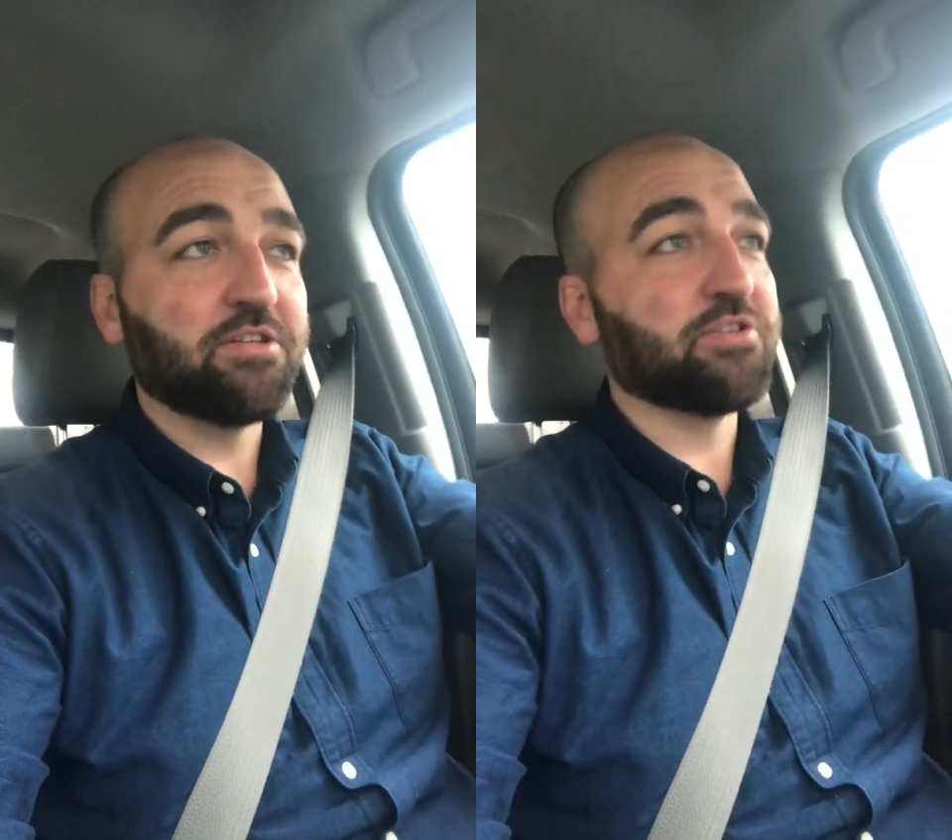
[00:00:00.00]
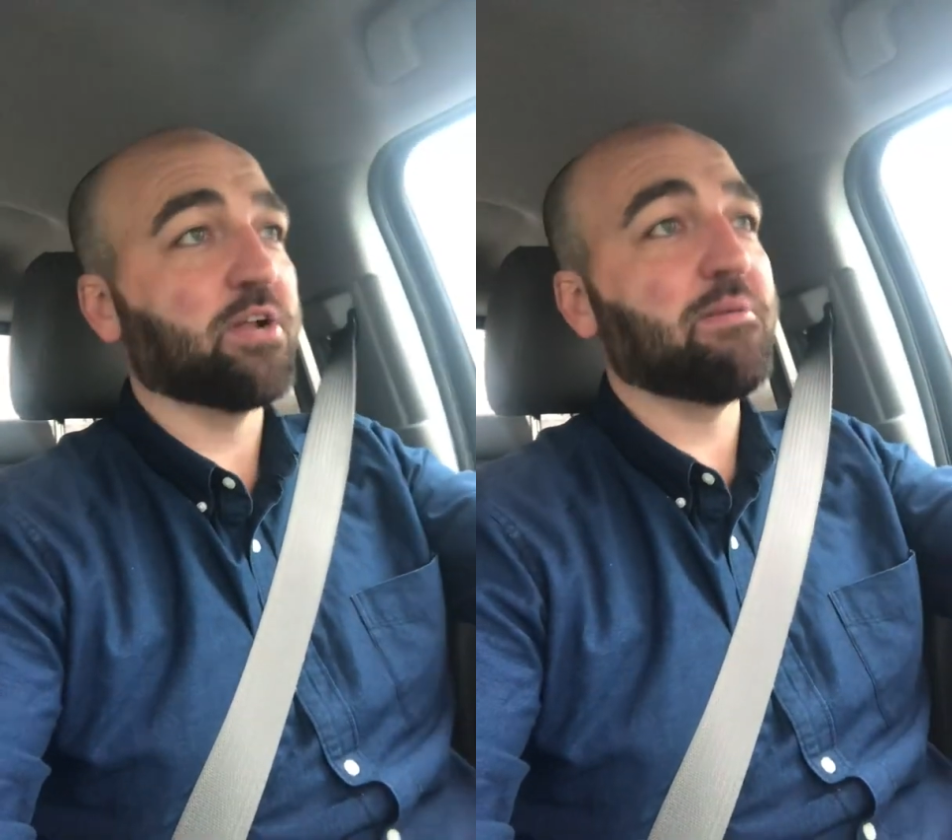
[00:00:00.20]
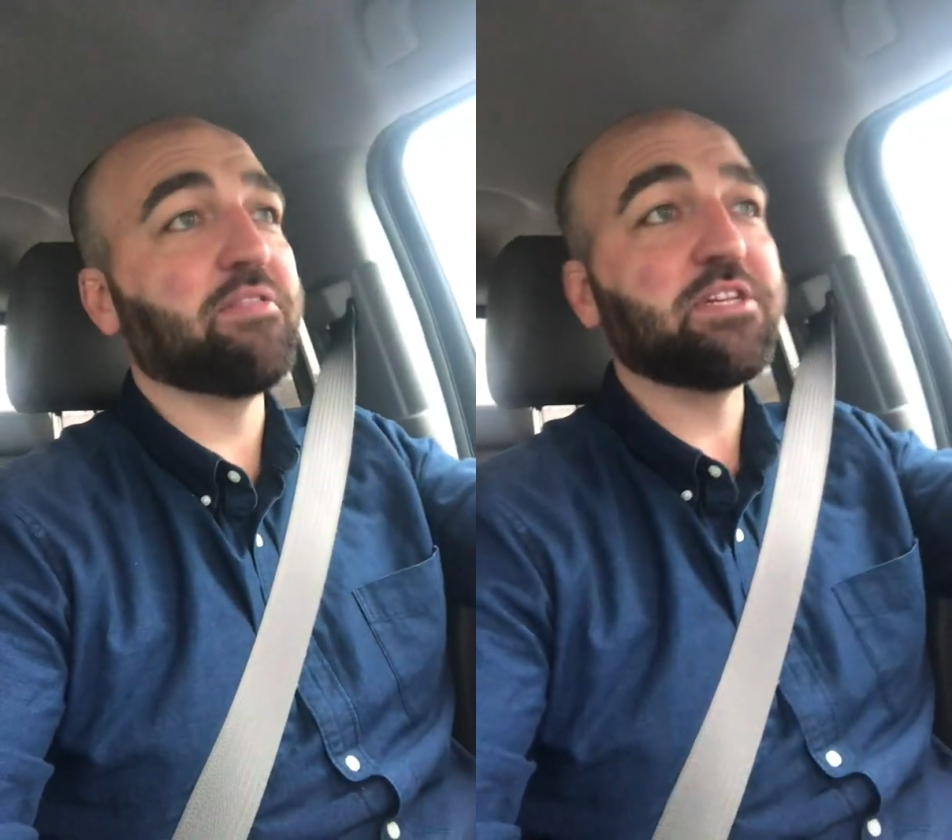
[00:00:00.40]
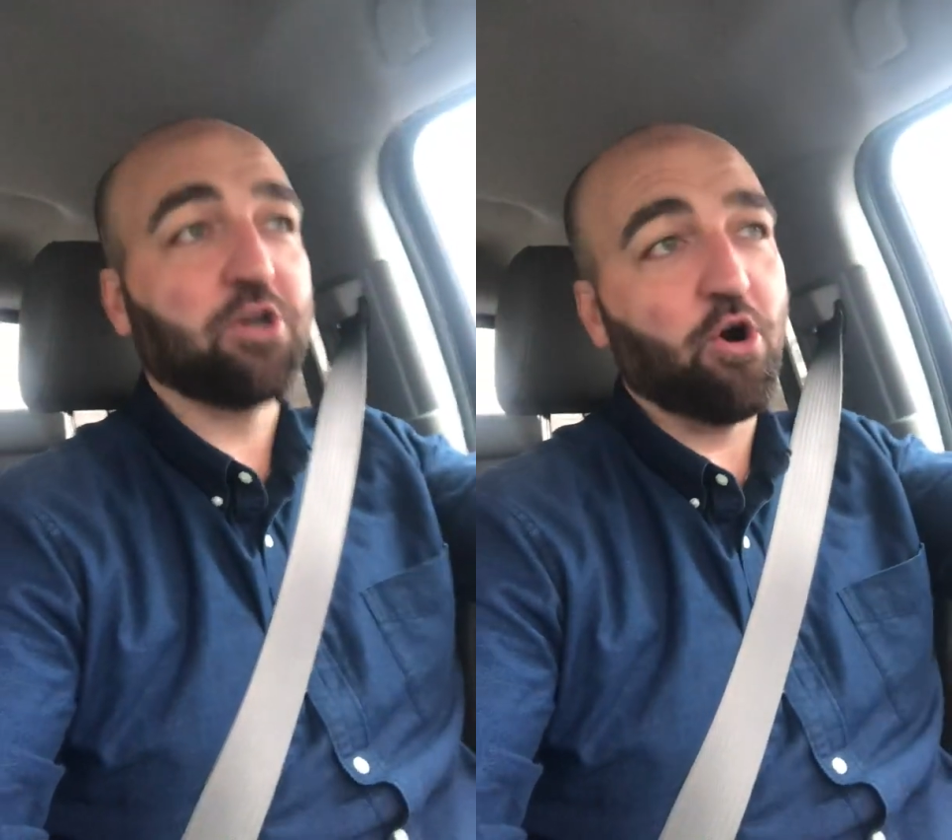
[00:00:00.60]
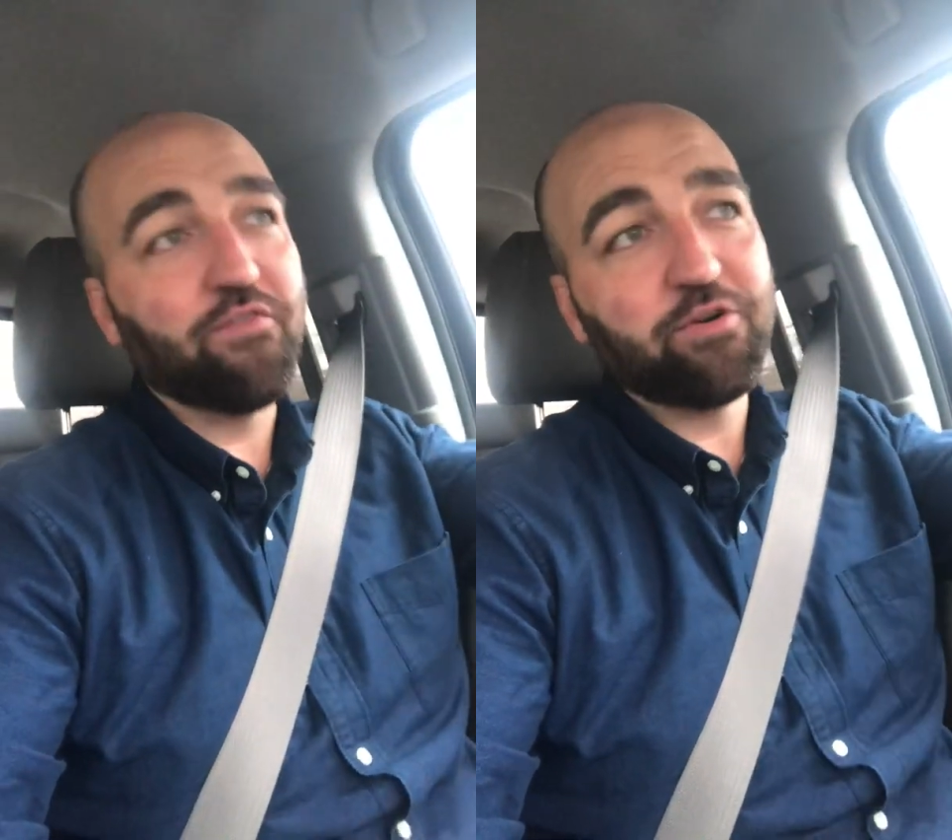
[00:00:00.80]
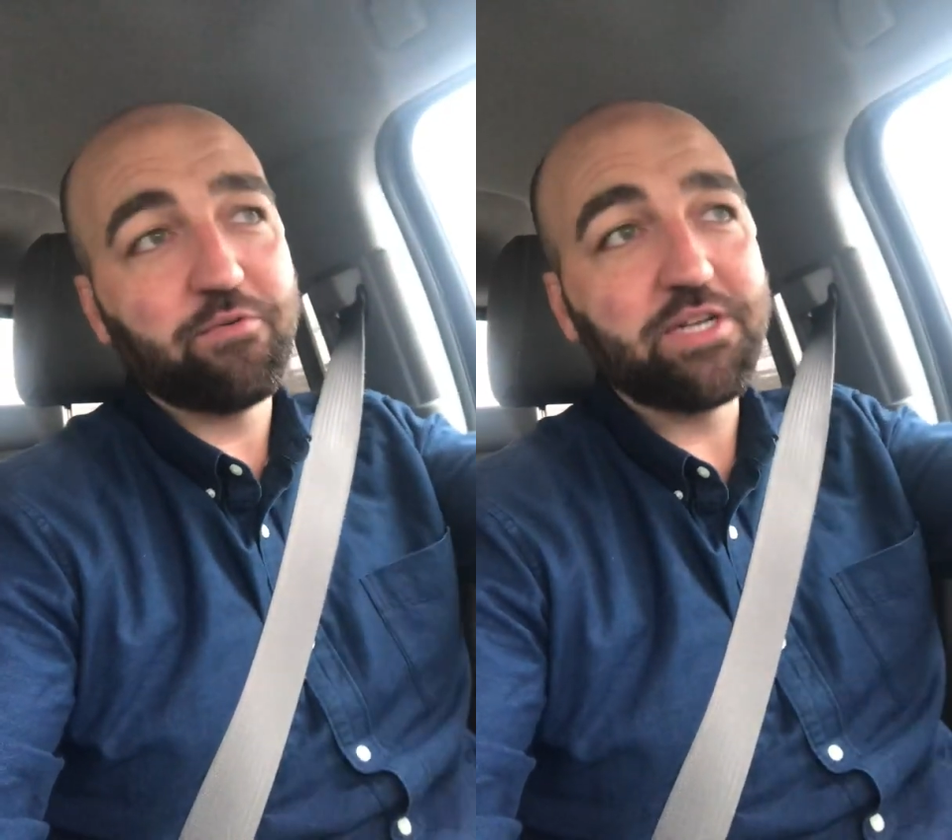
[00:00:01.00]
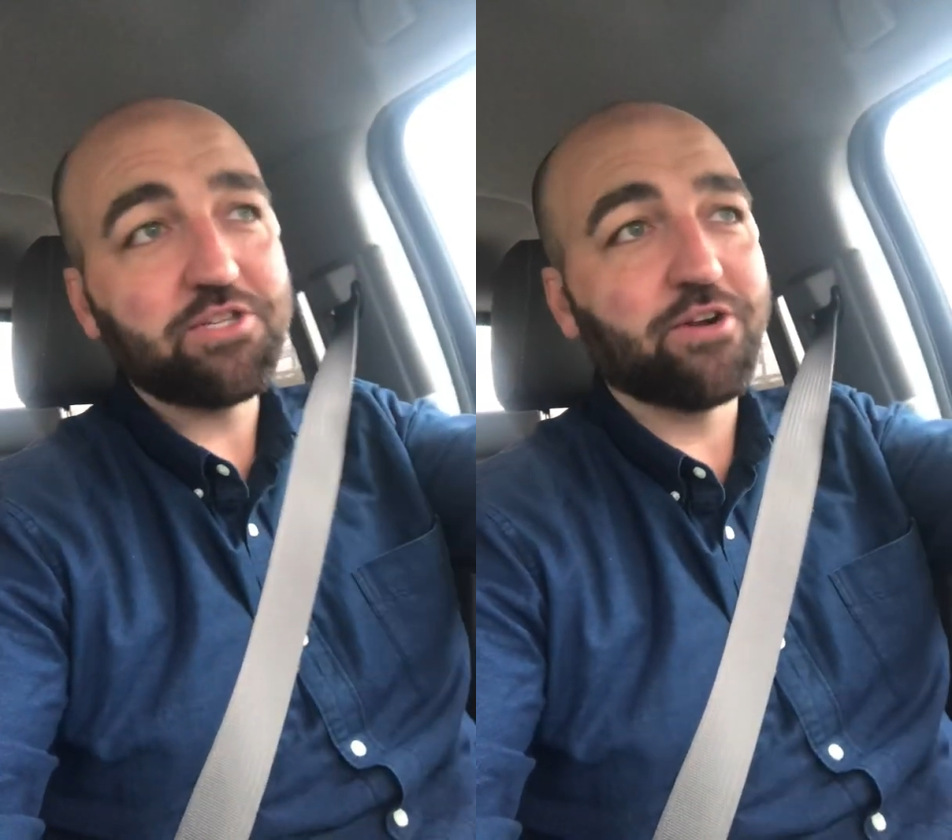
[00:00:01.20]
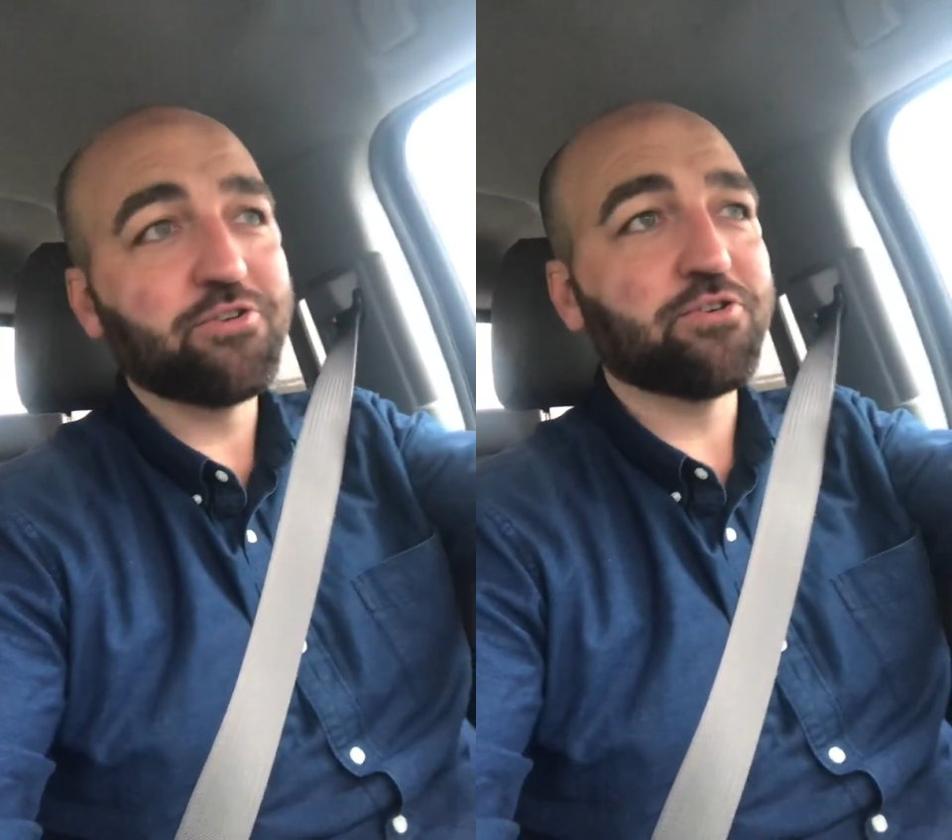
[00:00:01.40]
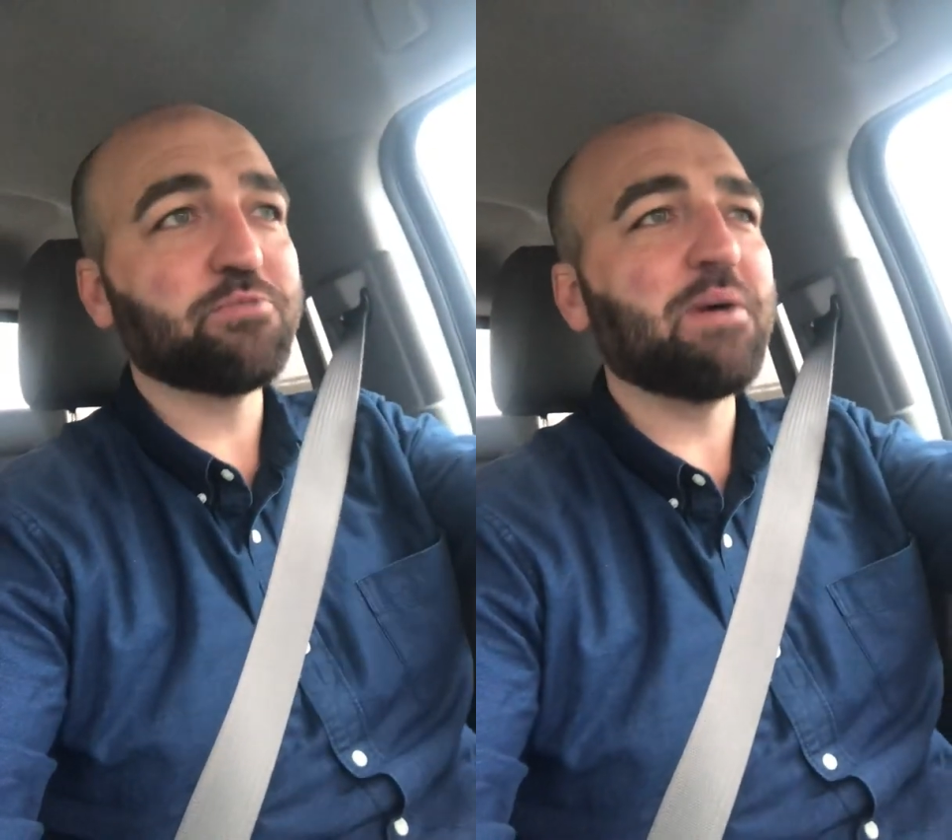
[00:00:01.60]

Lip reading: and you talked about these Harvard researchers.